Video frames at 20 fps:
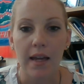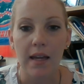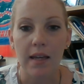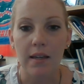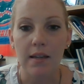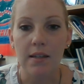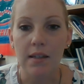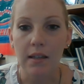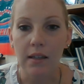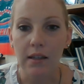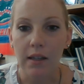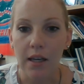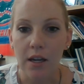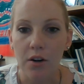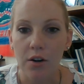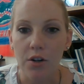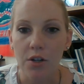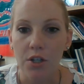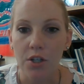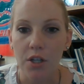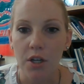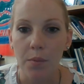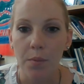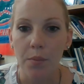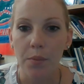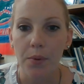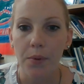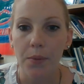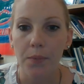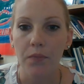It is a leadership
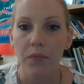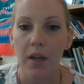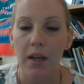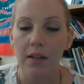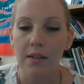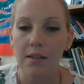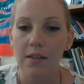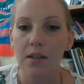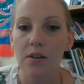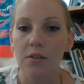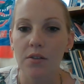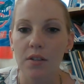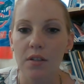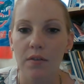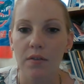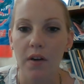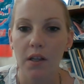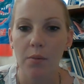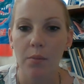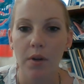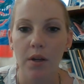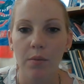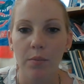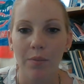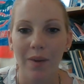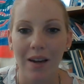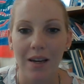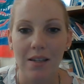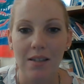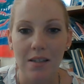and skills development
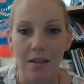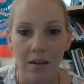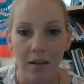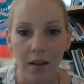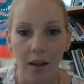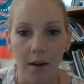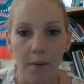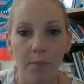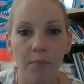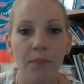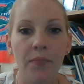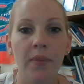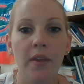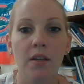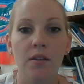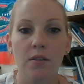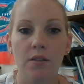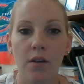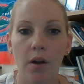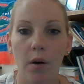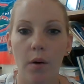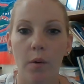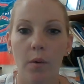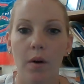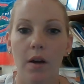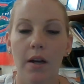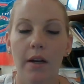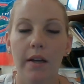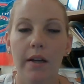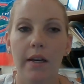based club. So
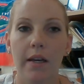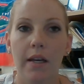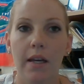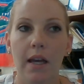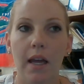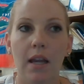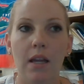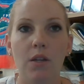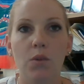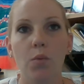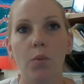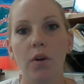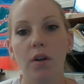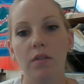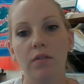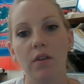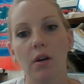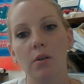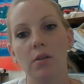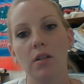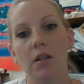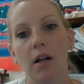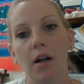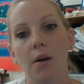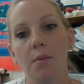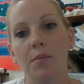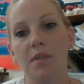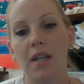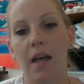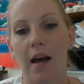it is one of those
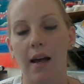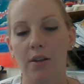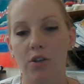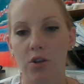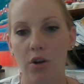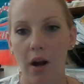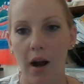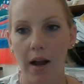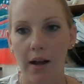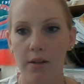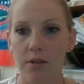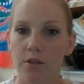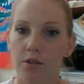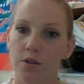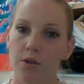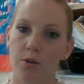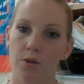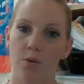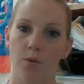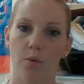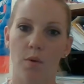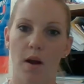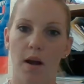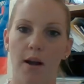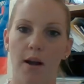clubs that tries to